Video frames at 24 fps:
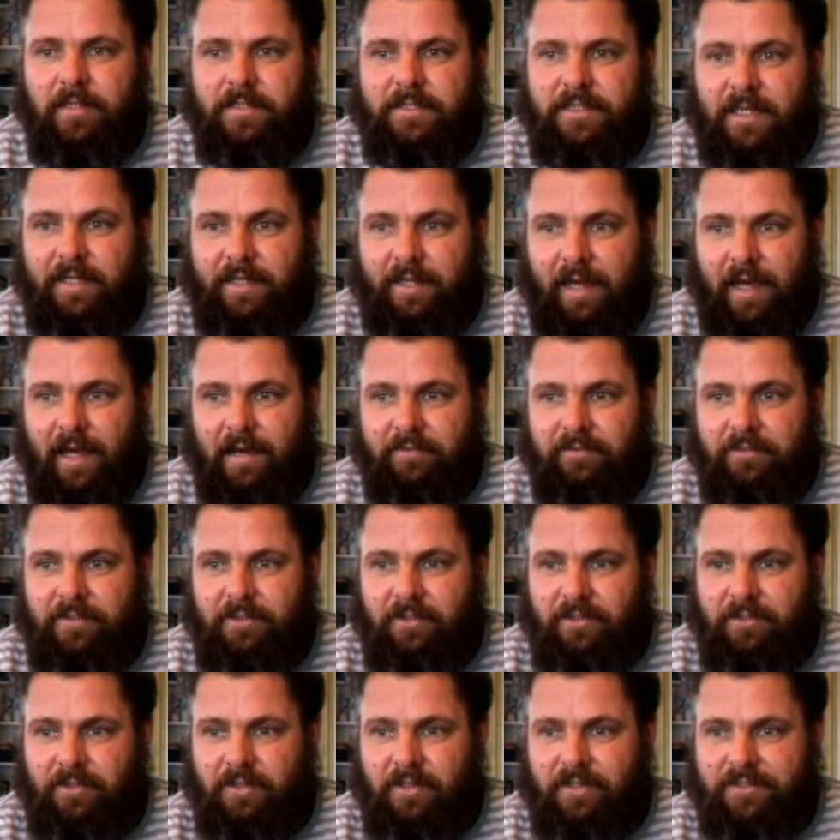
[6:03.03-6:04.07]
Saturday
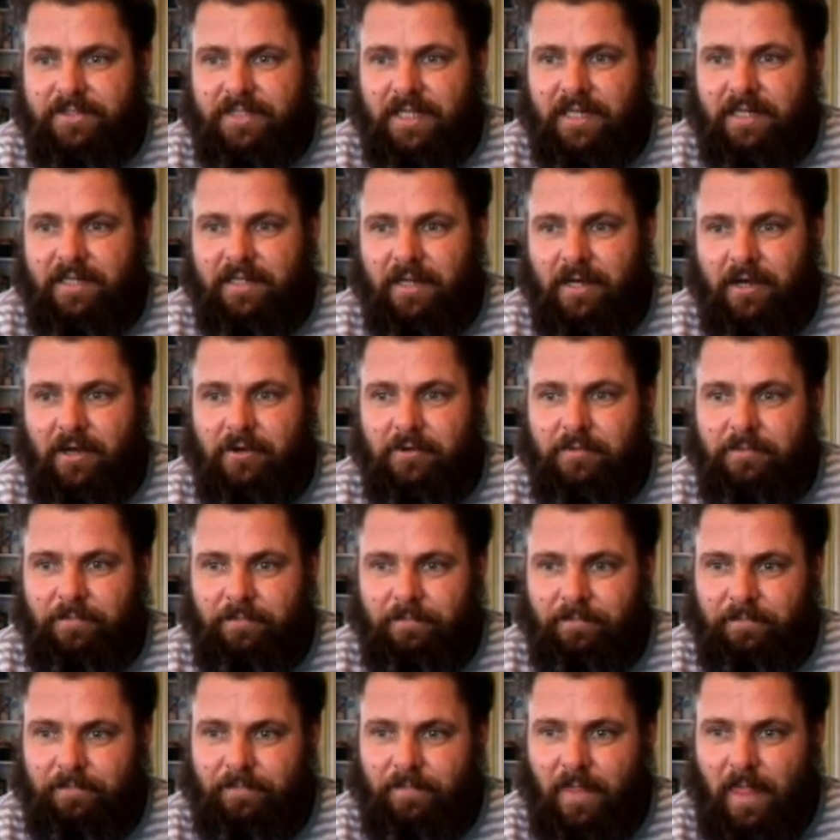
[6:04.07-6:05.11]
afternoon I was heading home,
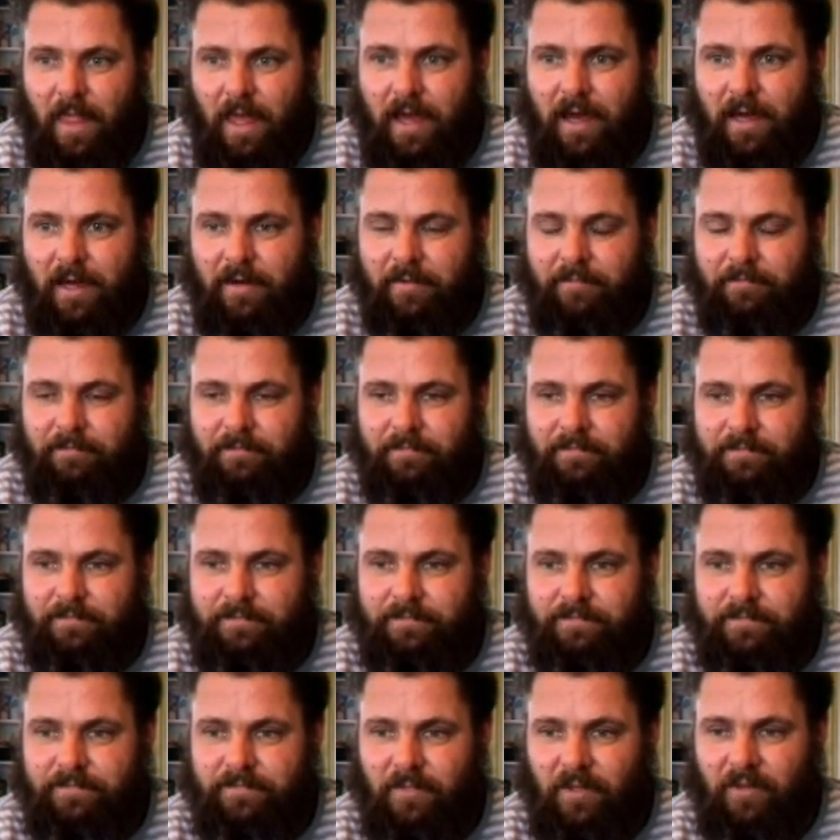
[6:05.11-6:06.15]

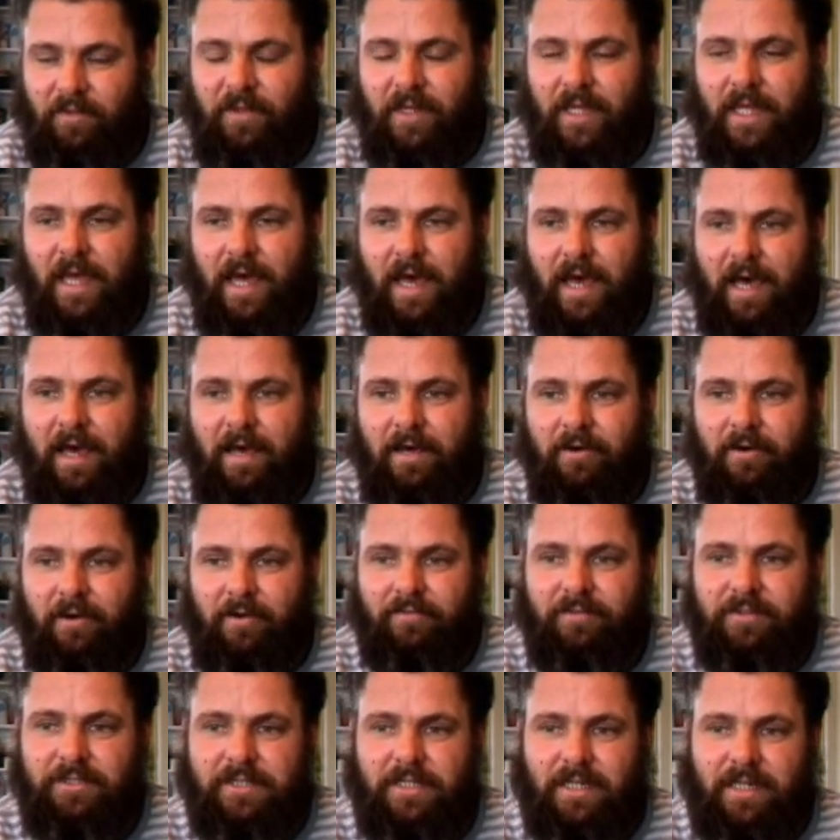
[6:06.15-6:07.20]
in the car,
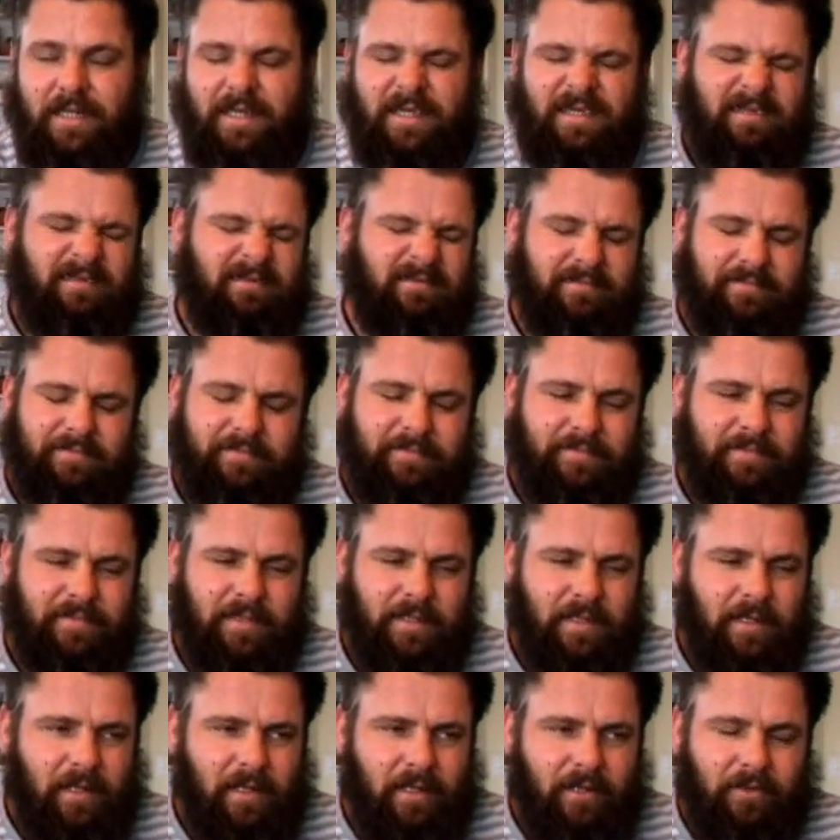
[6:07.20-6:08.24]
obviously
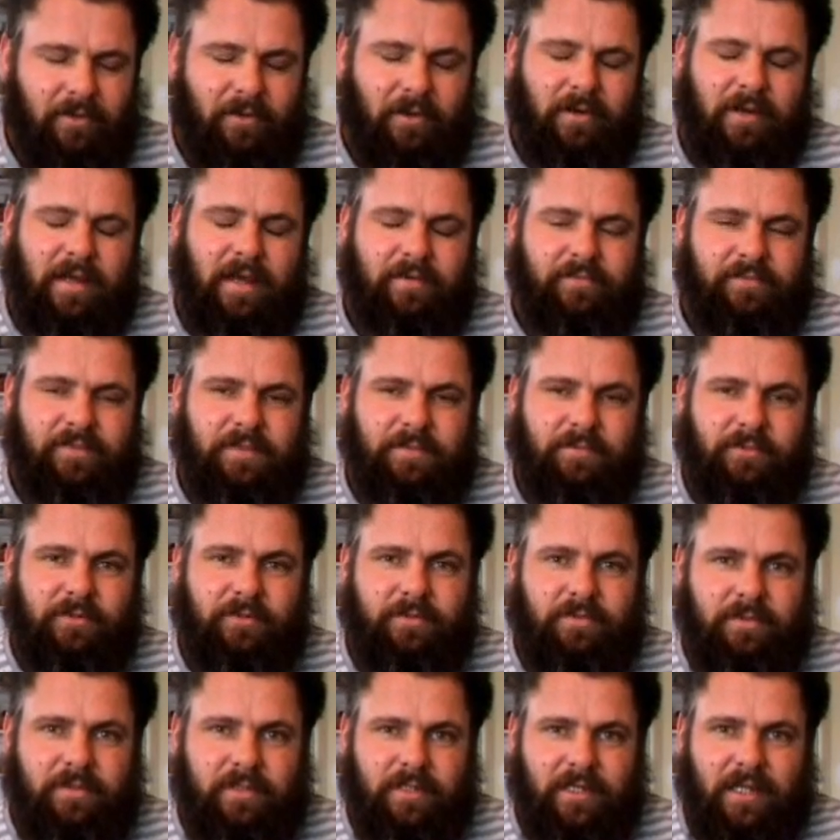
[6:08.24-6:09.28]
not
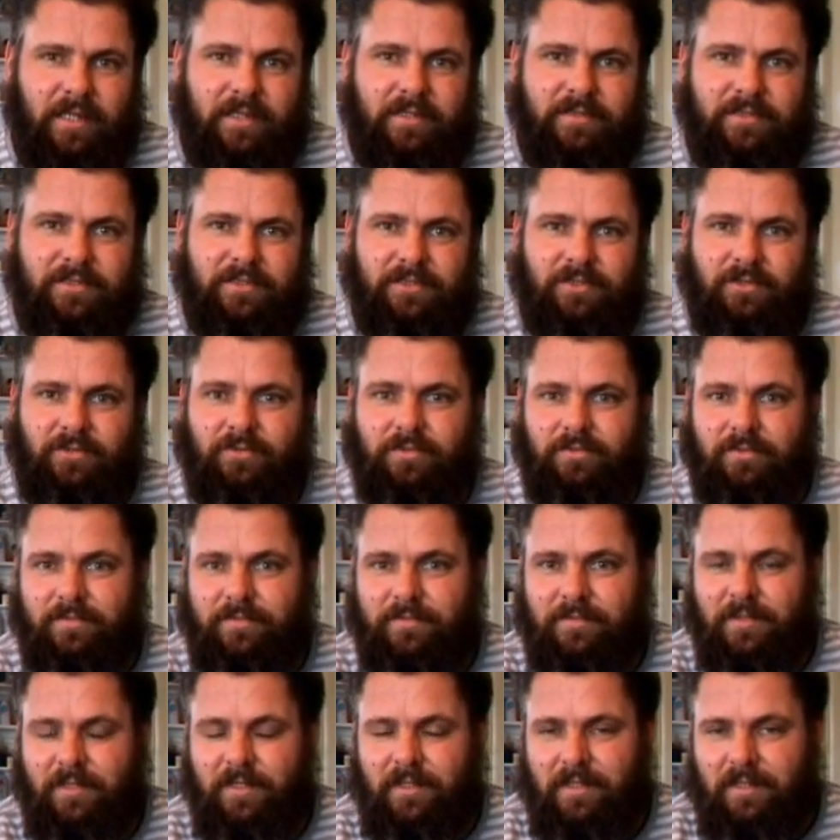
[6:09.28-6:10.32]
comfortable, you know, there's still
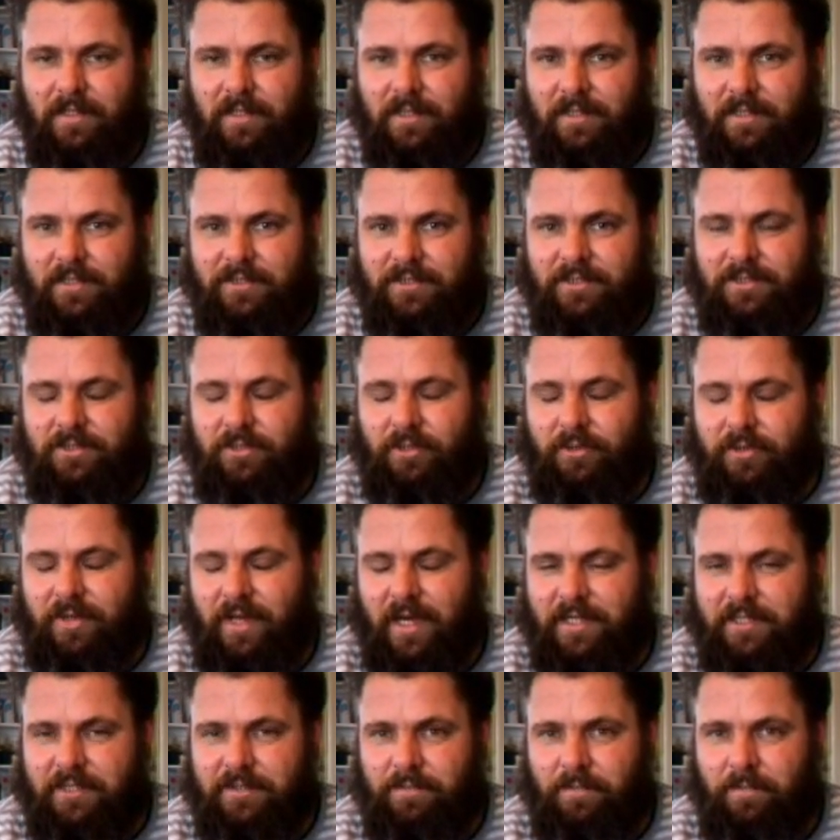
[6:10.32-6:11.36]
just 2
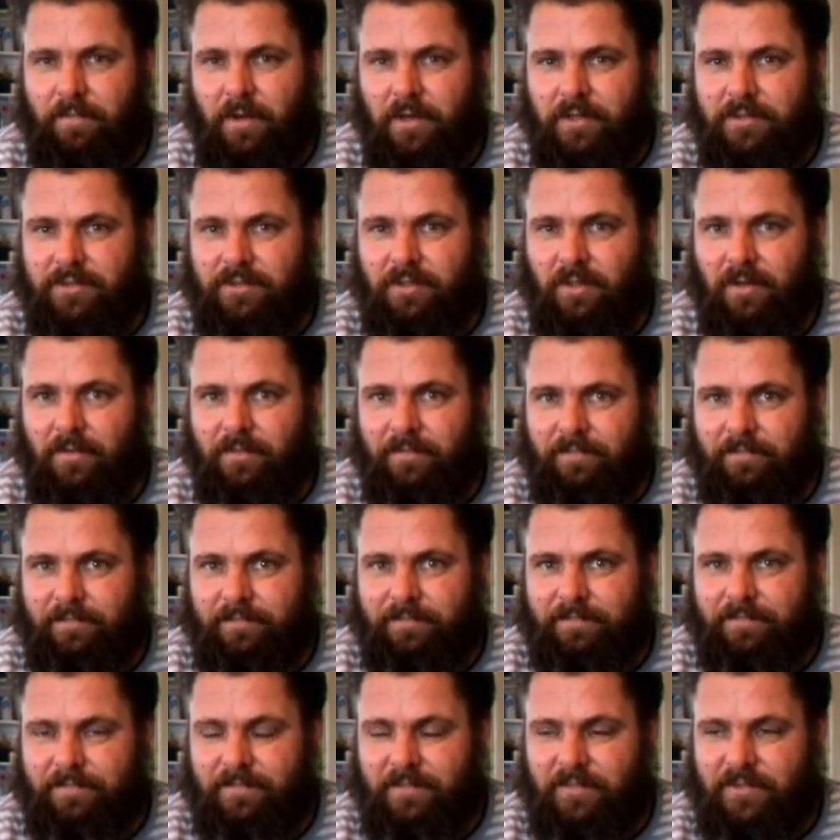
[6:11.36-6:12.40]
days post-op,
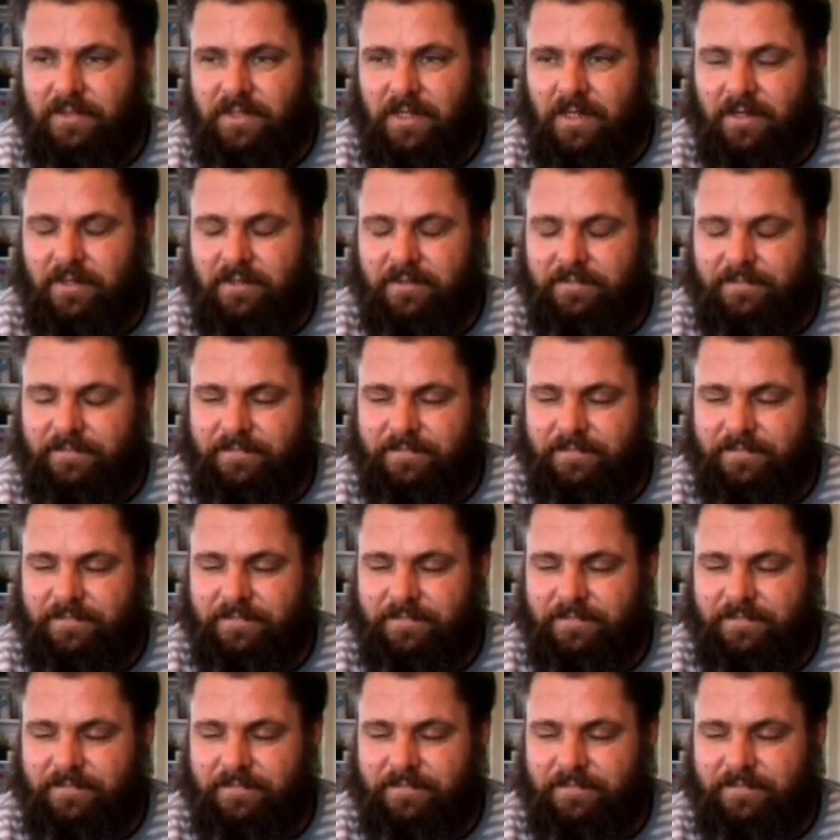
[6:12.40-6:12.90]
so